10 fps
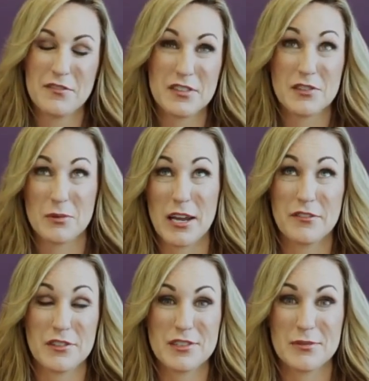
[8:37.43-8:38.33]
If it's a
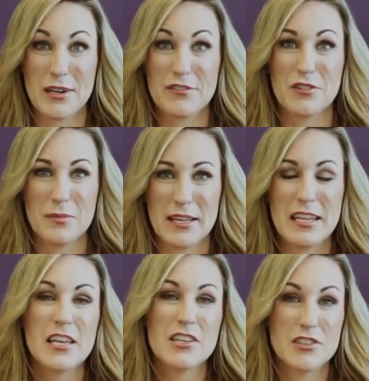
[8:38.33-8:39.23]
rifle, but
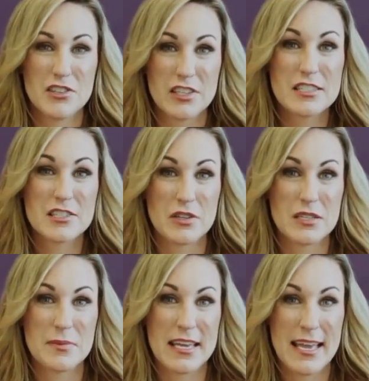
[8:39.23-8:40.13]
usually it's going
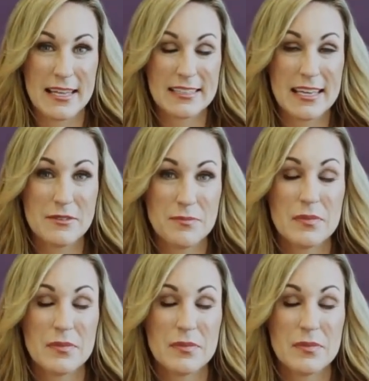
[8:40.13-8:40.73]
to be a handgun.